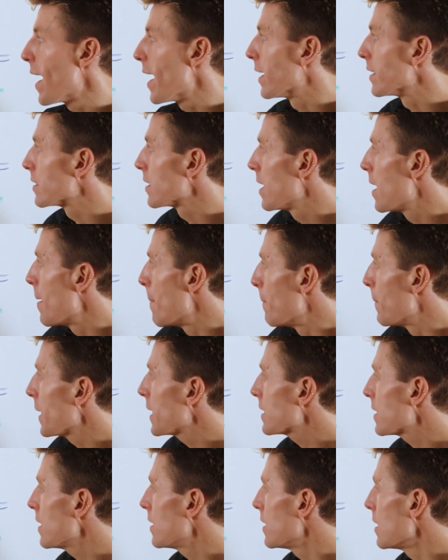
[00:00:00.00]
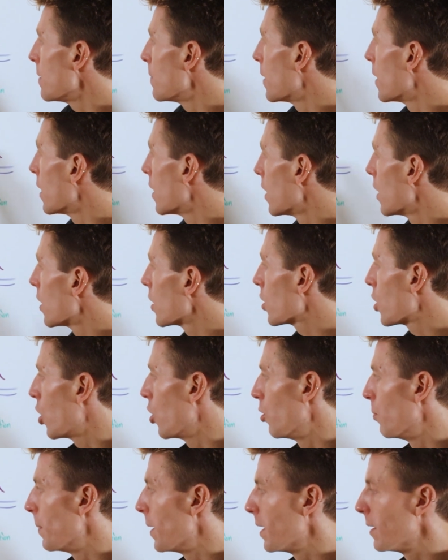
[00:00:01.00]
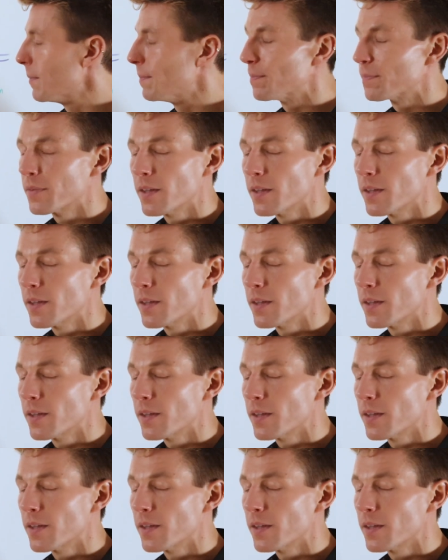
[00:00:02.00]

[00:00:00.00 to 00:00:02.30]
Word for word: as myxedema coma.